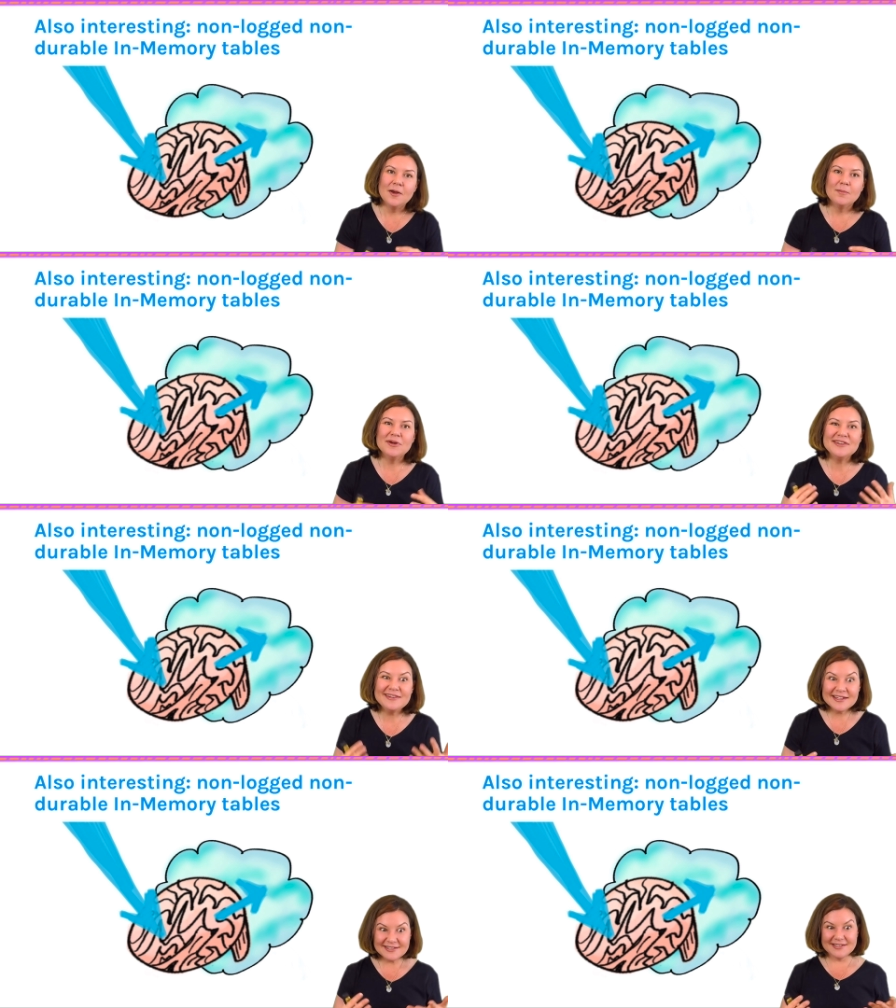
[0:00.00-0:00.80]
But
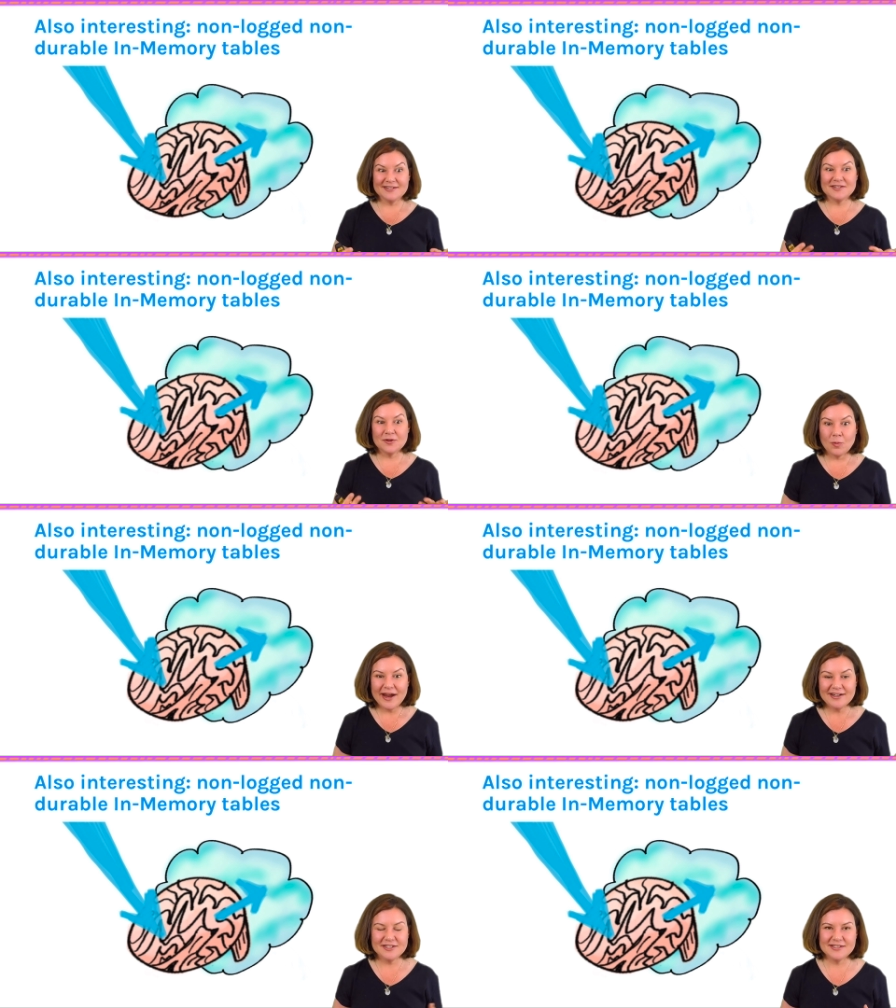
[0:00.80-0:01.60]
this is the
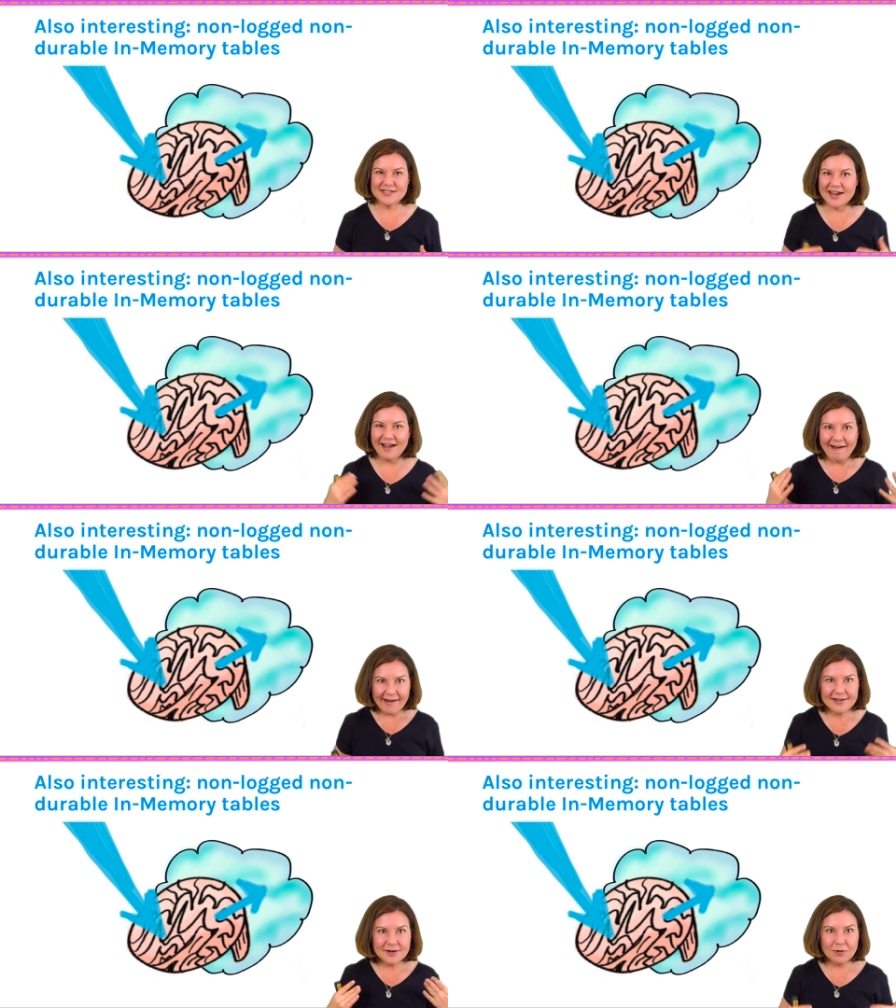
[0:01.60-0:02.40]
way to say,
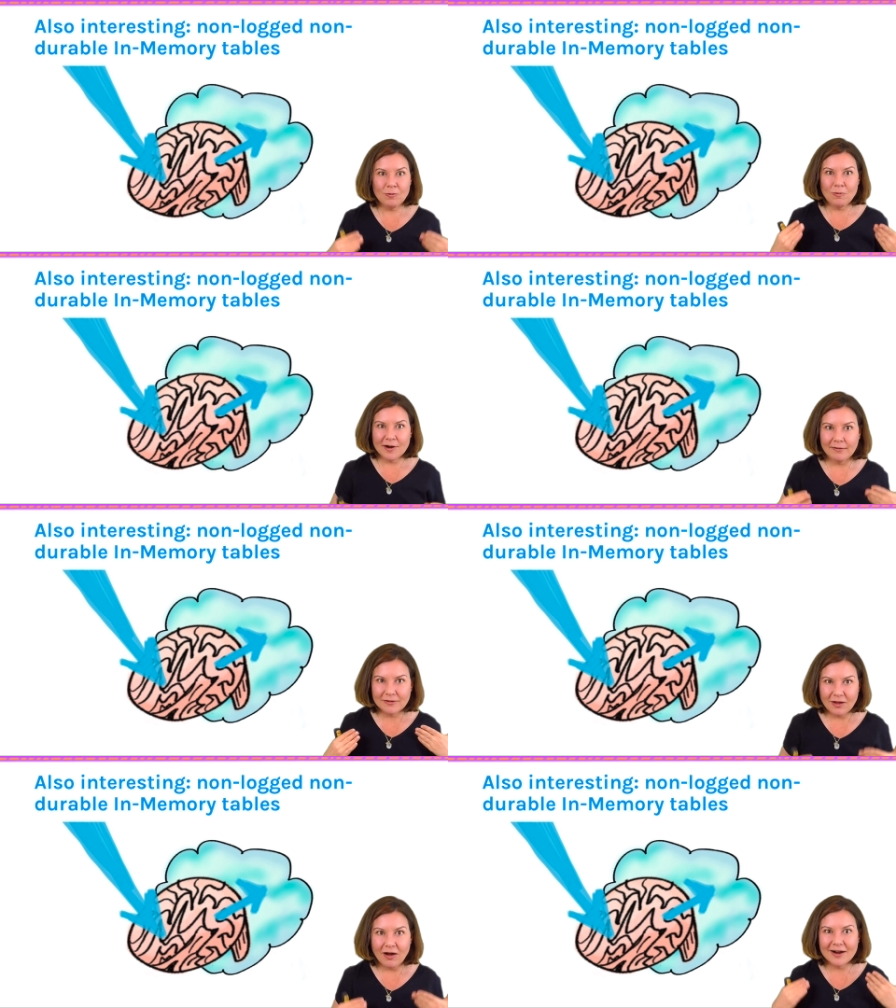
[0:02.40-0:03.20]
I don't want to
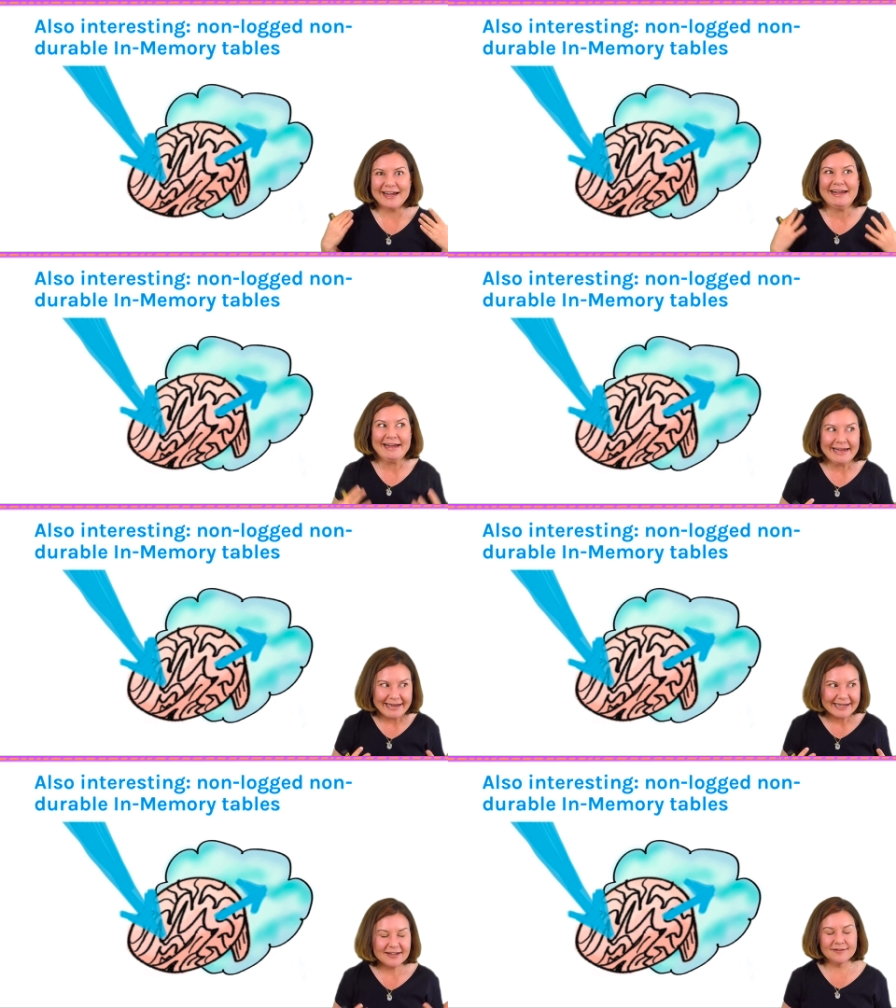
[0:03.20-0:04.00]
log
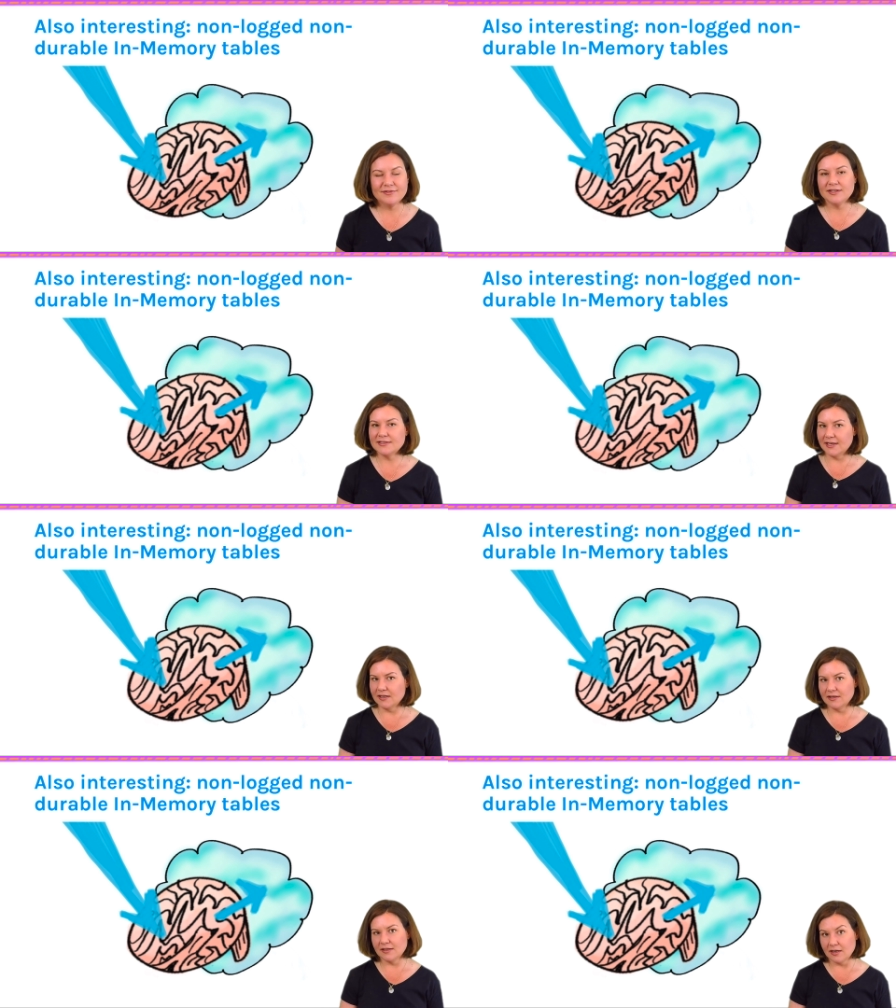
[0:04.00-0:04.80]
any of the
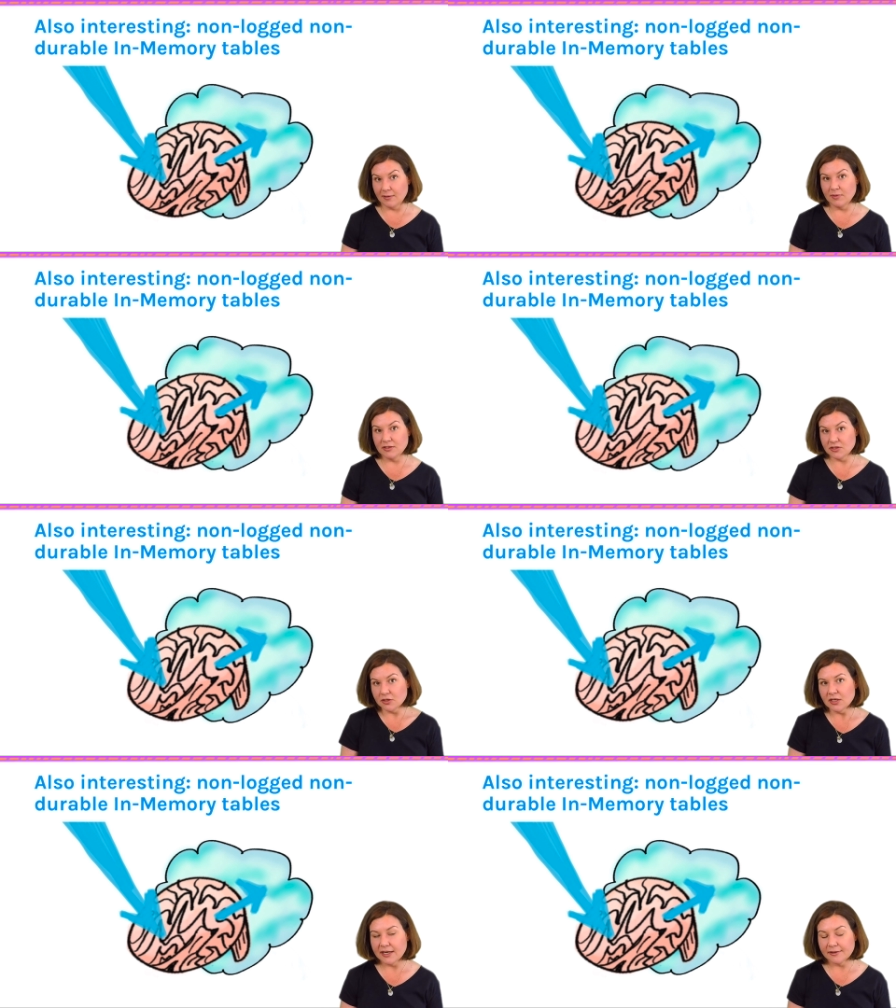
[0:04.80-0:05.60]
data that I'm
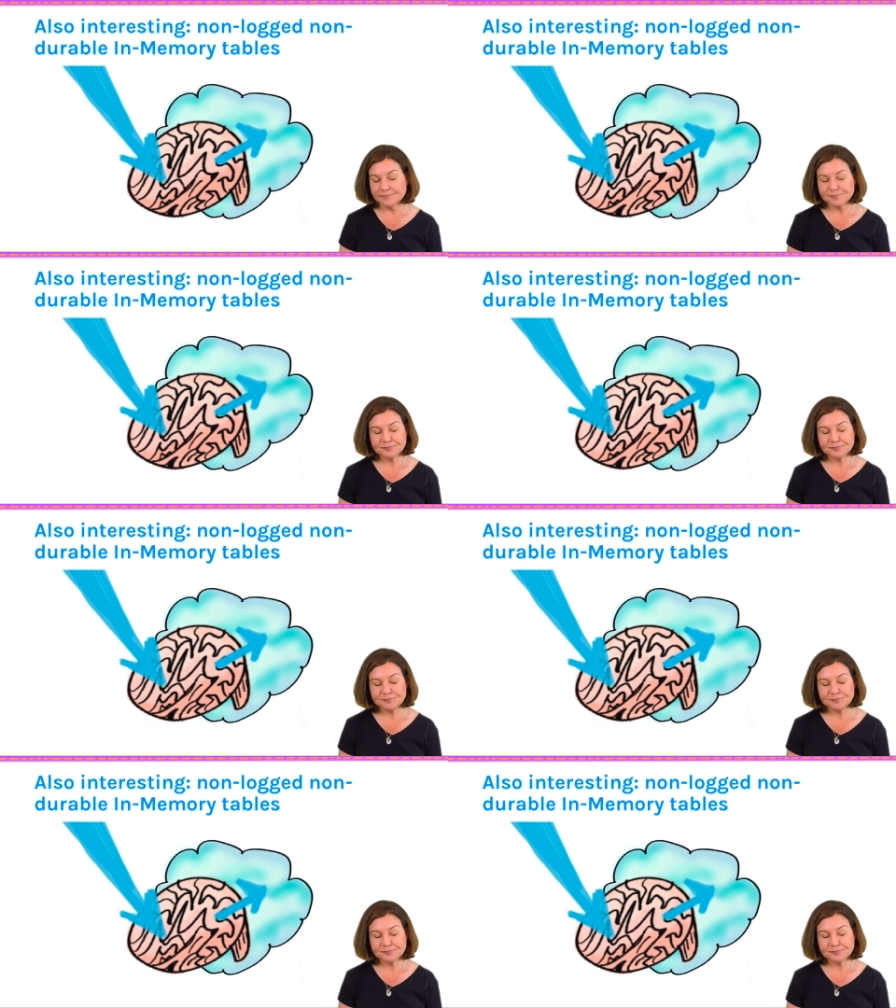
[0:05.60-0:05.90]
inserting.